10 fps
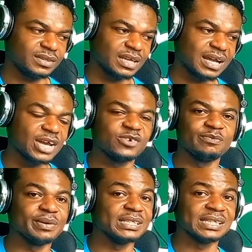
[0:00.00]
the kind
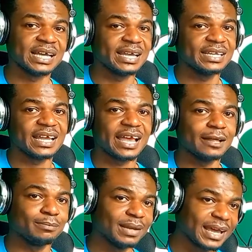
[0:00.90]
of bass line I
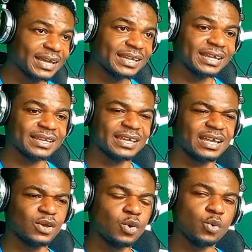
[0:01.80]
applied and
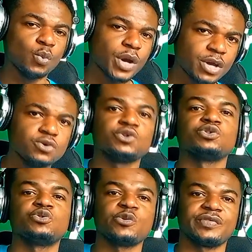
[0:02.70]
where you
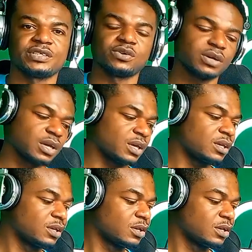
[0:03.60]
should groove it, okay.